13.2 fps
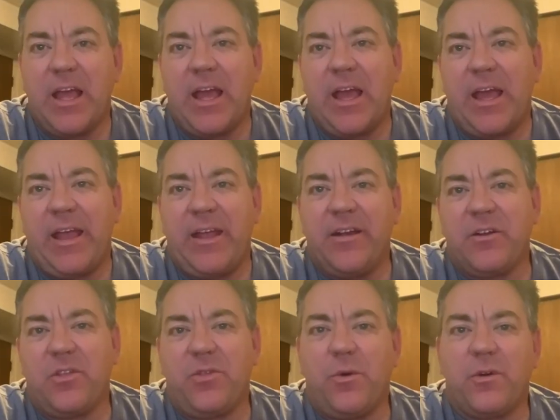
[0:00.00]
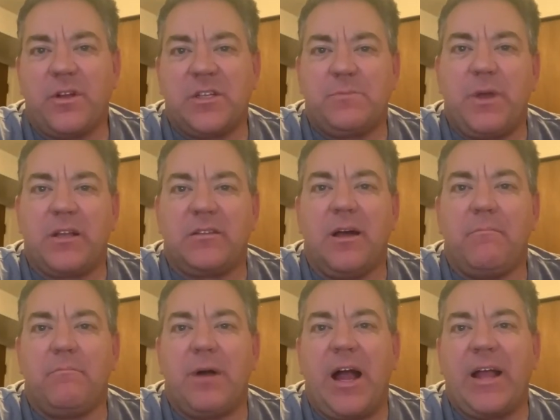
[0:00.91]
Here, Thor is picked up
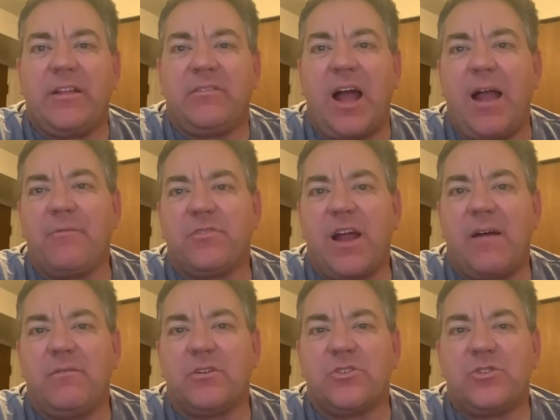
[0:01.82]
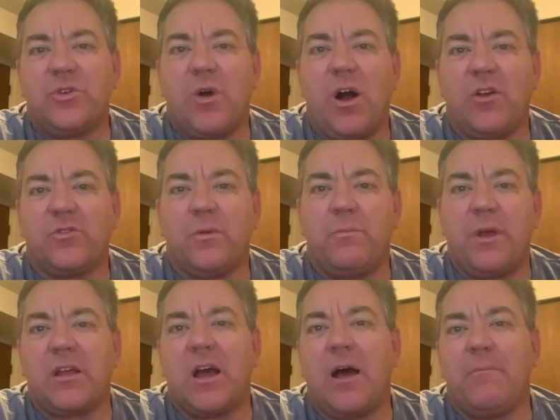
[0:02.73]
by time travelers who also
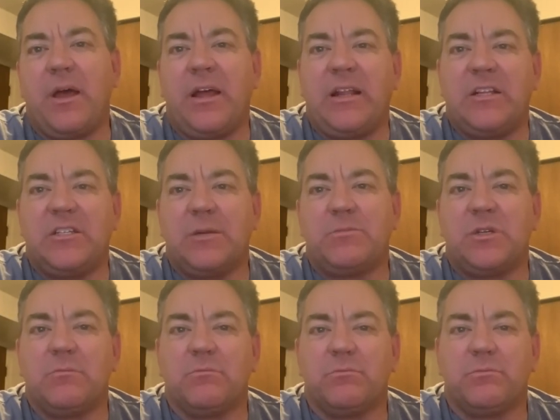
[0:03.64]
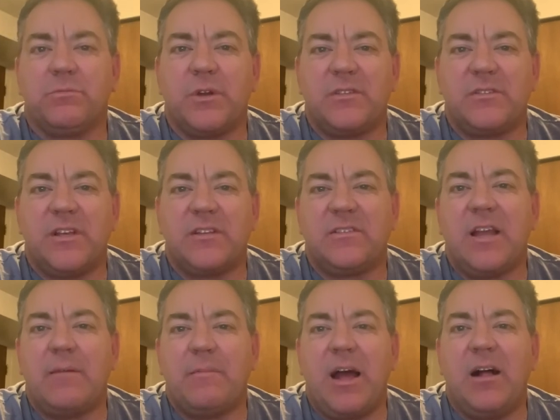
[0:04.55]
pick up an Egyptian princess
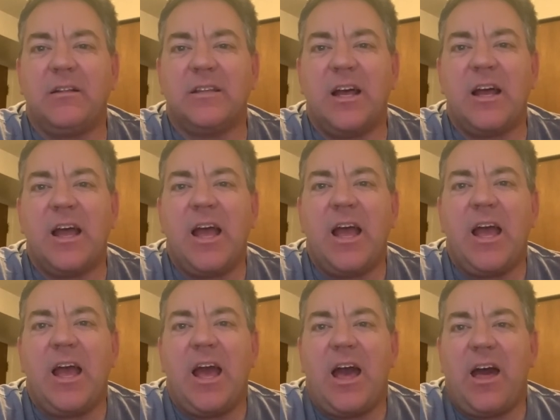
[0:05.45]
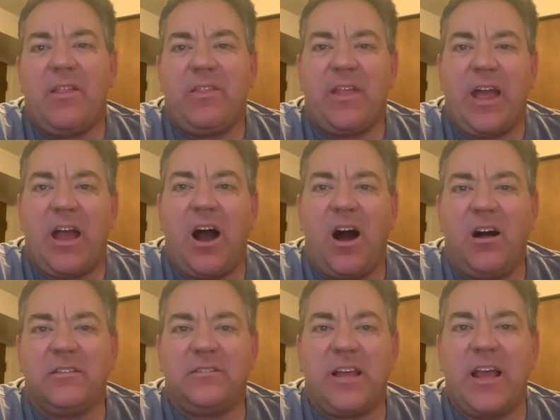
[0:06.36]
named Elda, and they all
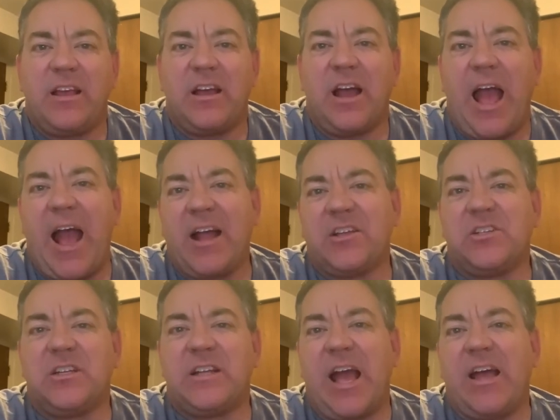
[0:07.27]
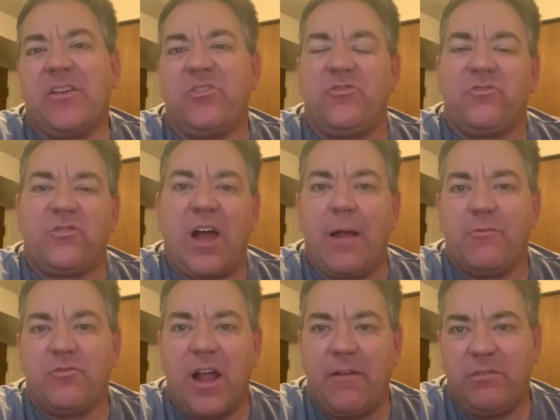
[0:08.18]
take action as time
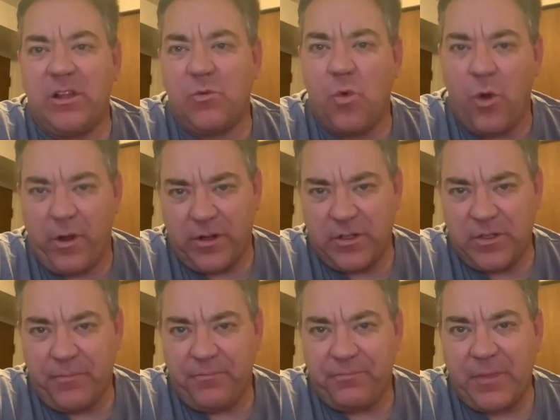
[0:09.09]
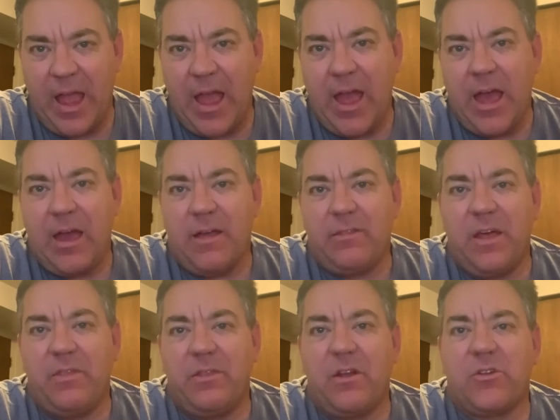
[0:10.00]
traveling warriors.
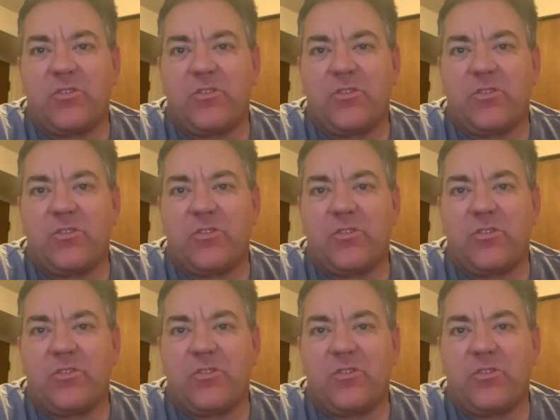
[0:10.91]
Then there's